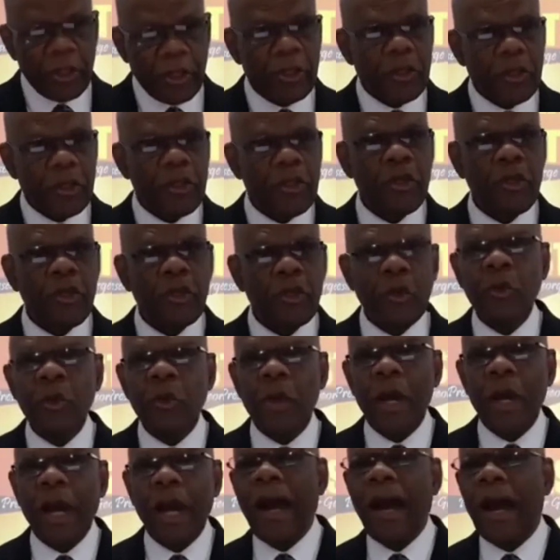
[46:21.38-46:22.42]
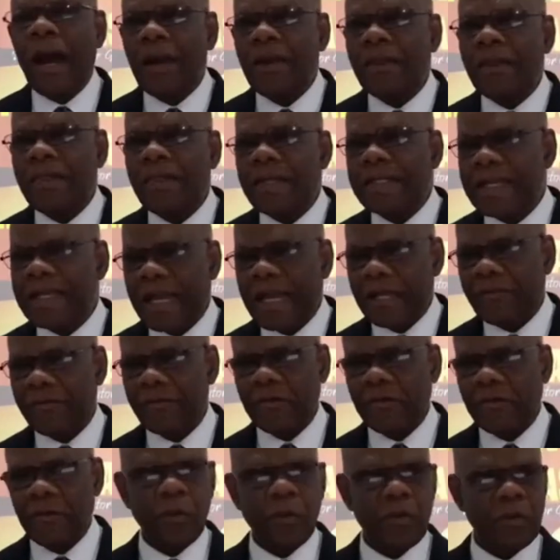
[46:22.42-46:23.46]
You are this head of
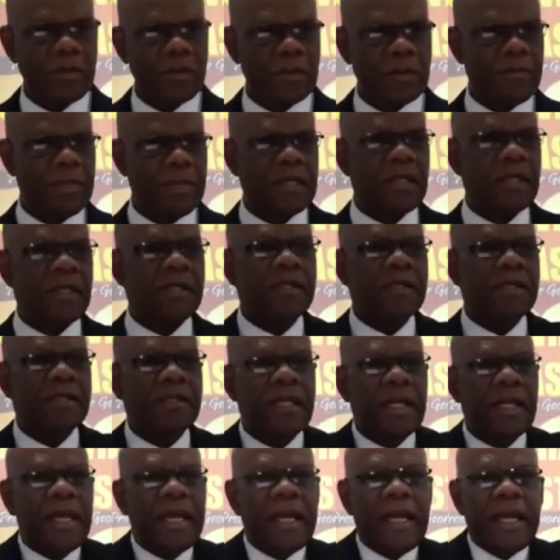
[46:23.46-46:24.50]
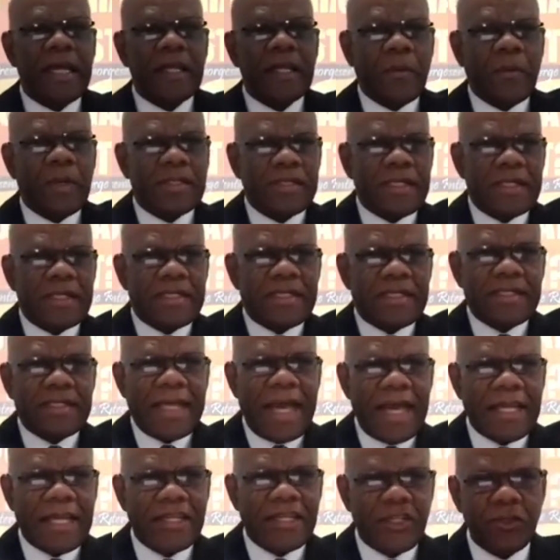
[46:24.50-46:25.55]
gold, because it was the
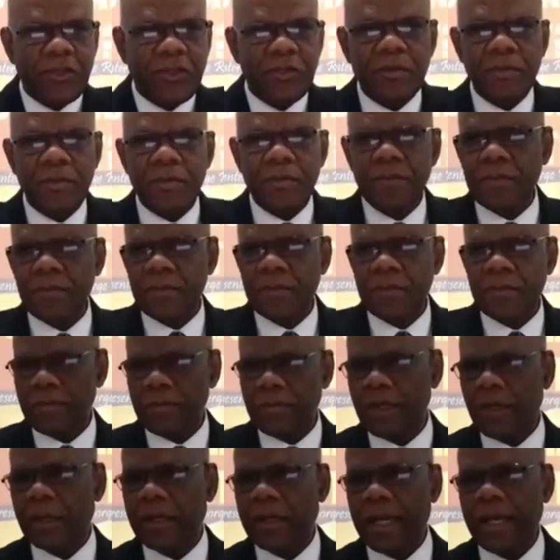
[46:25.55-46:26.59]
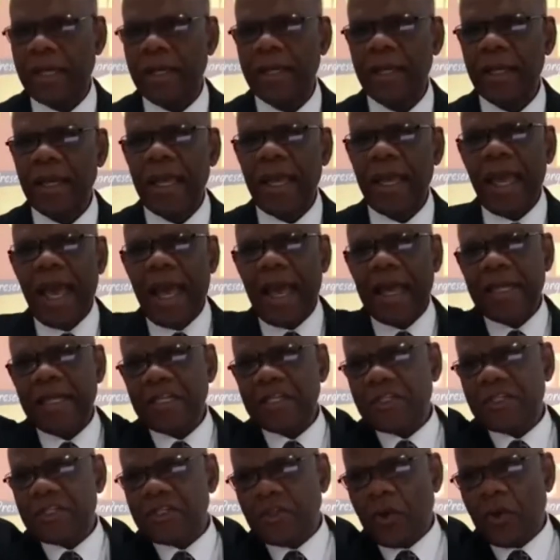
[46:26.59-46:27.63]
statue, okay? And he
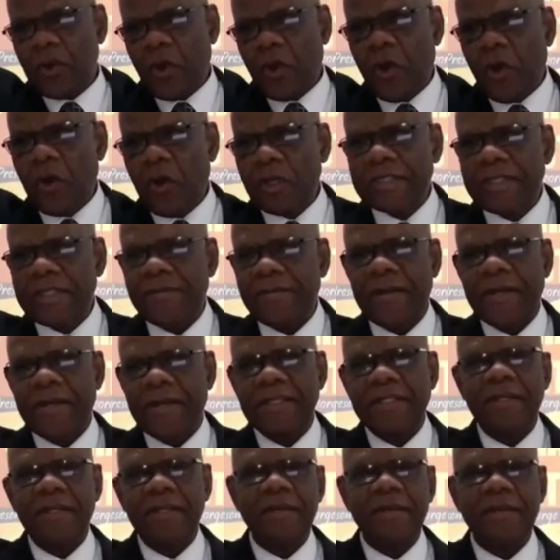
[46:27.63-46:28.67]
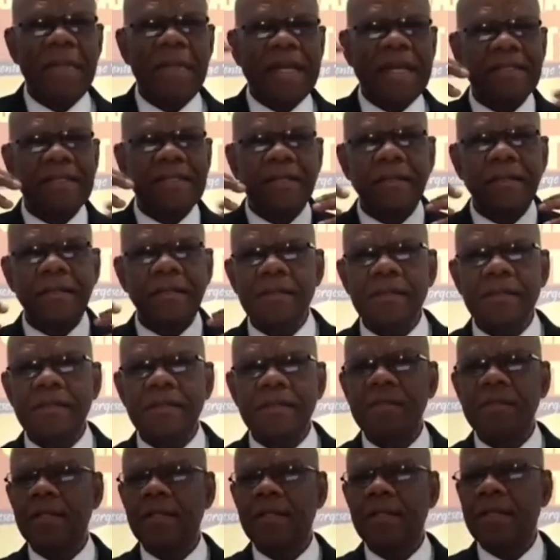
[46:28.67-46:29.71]
saw different metals,
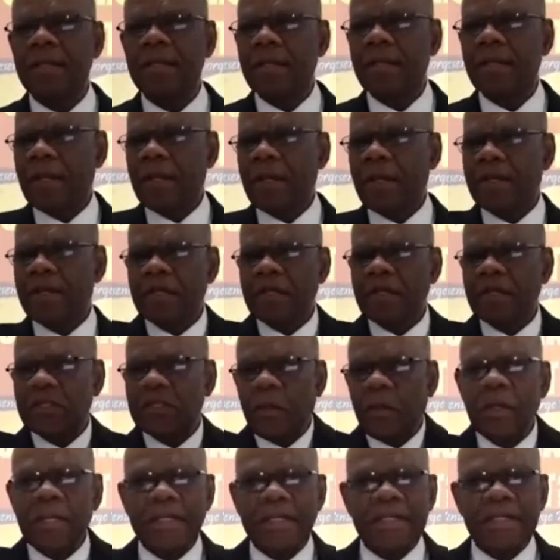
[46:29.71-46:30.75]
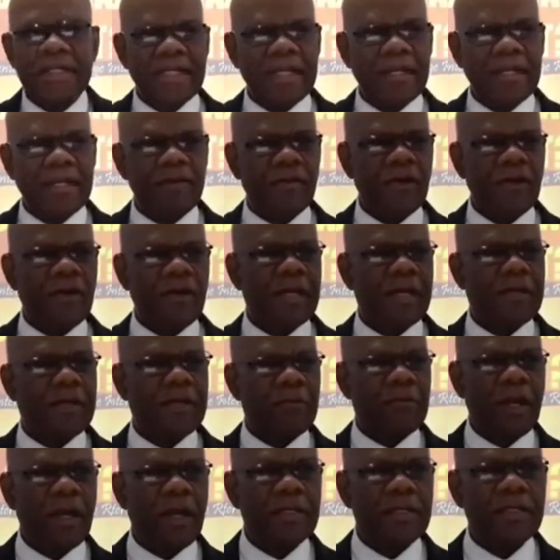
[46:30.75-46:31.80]
whether it's gold and silver and
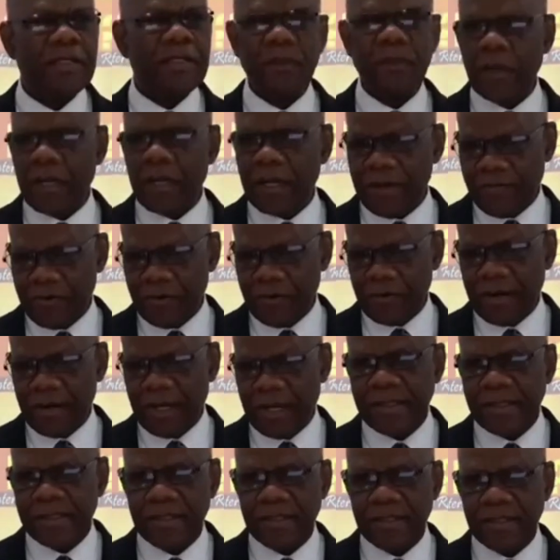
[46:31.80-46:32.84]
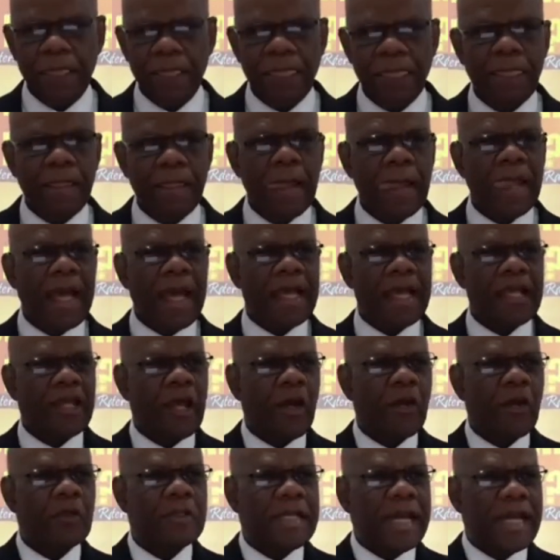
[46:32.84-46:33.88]
bronze and whatever, right? And
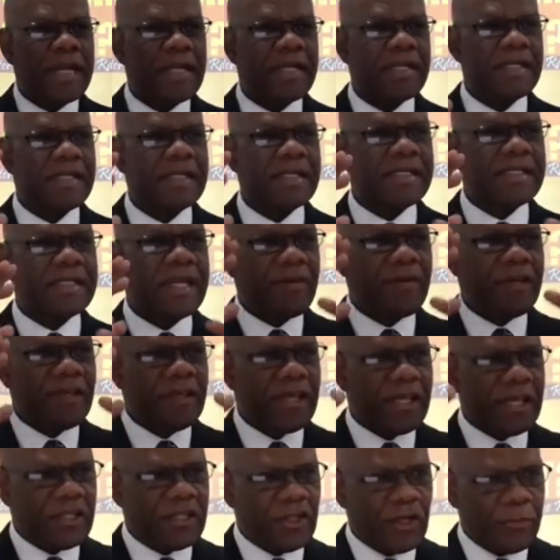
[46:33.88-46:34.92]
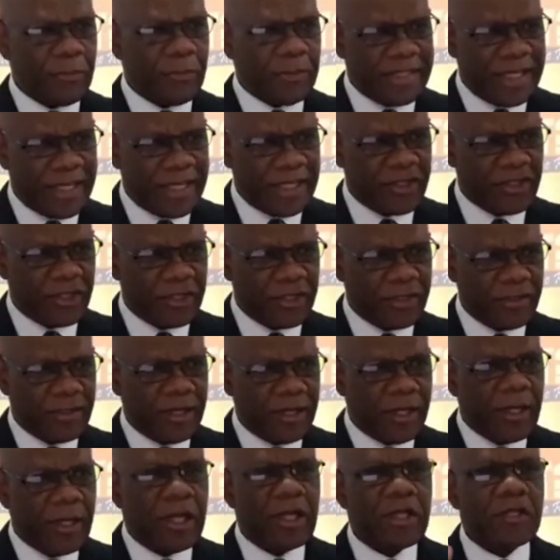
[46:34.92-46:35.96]
now Daniel is giving the interpretation.
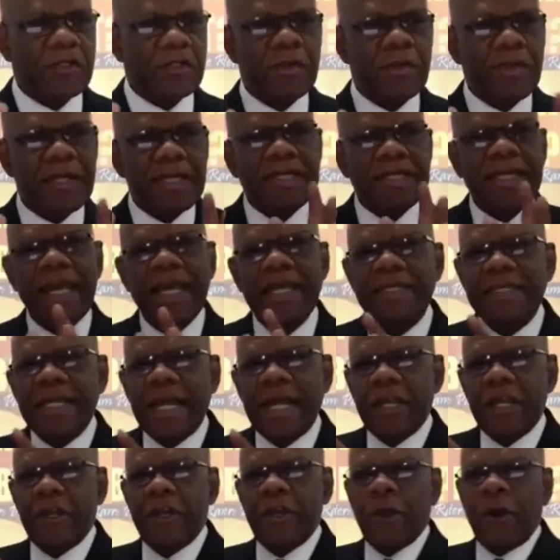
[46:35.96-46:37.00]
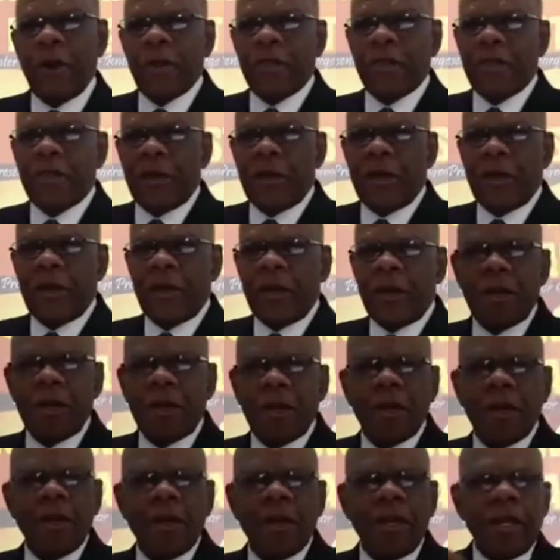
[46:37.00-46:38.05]
So this is another
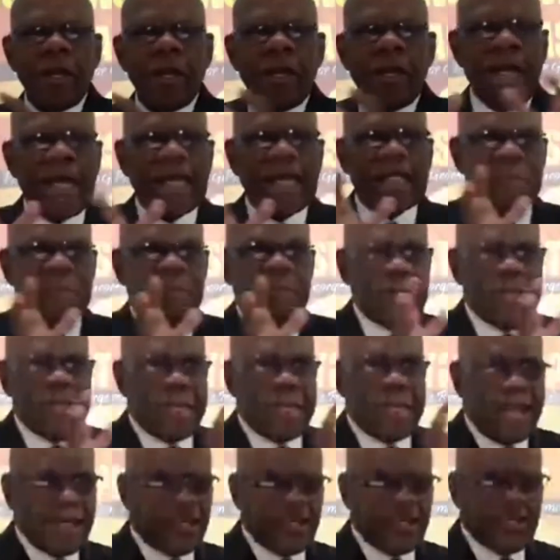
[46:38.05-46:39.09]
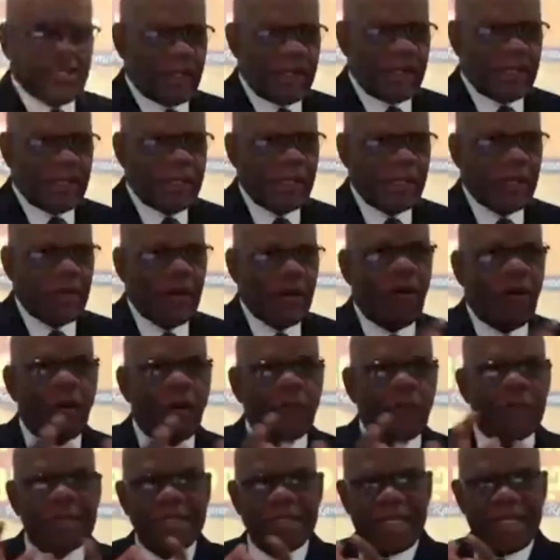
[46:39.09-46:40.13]
explanation of
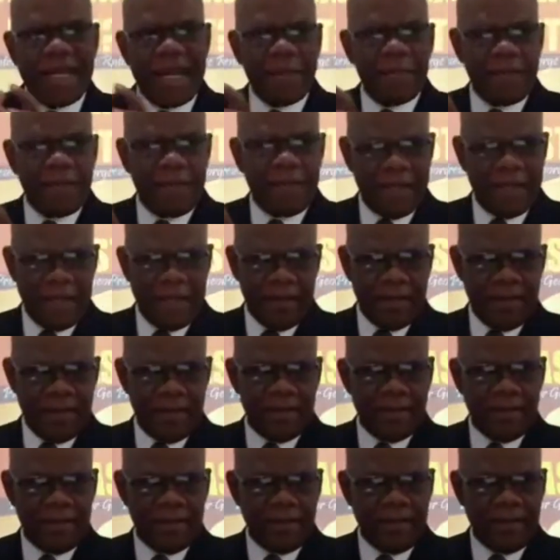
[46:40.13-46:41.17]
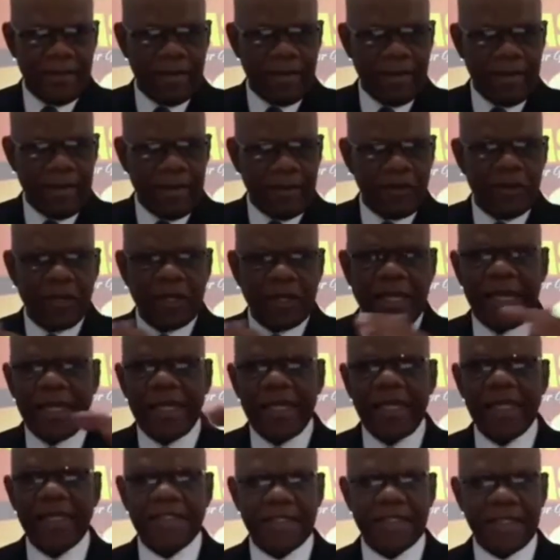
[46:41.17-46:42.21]
the same thing. You're getting
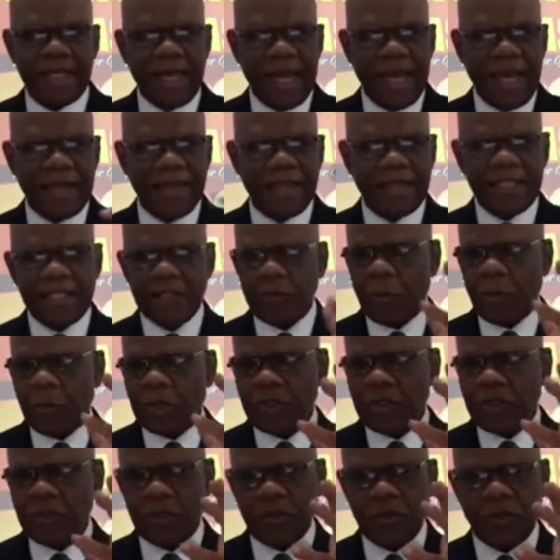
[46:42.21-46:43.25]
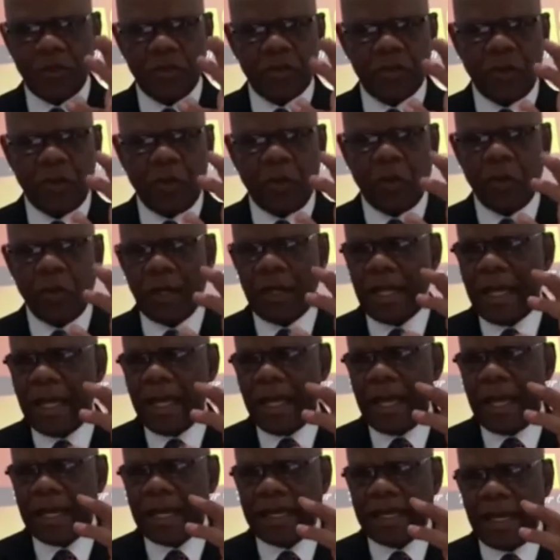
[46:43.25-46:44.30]
it, and this is what you could call
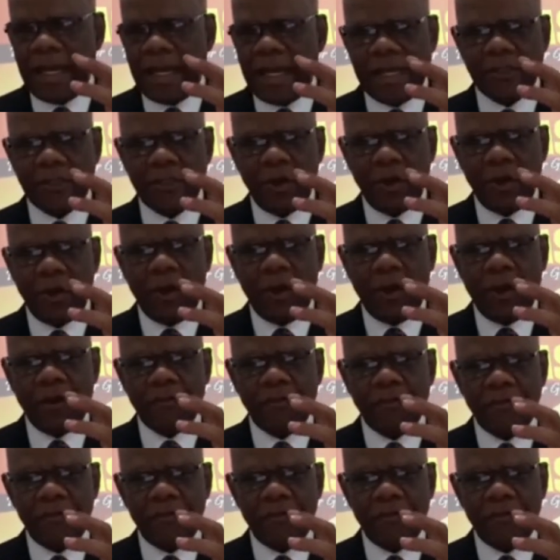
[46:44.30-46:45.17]
a kind of